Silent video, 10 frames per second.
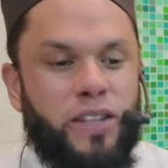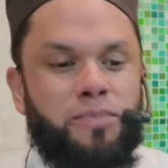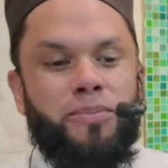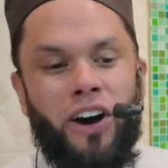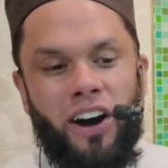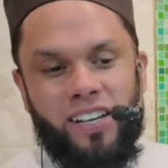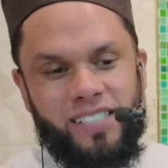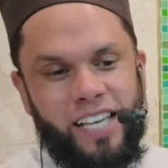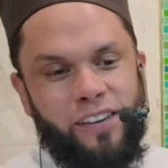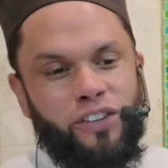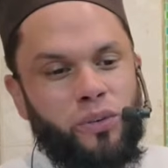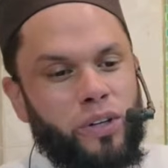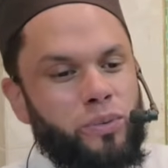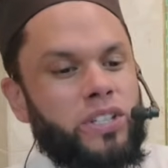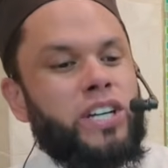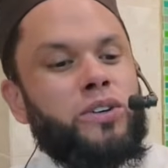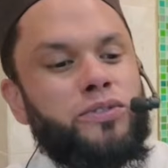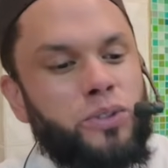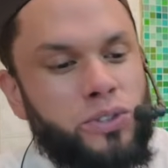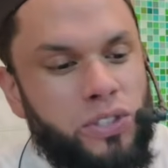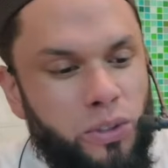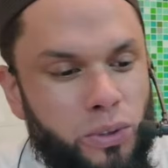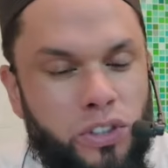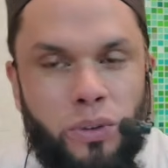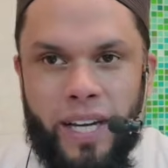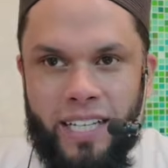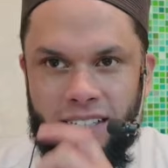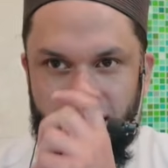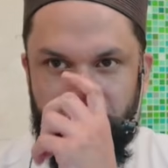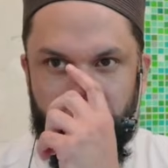In the past, everyone would go for solution one.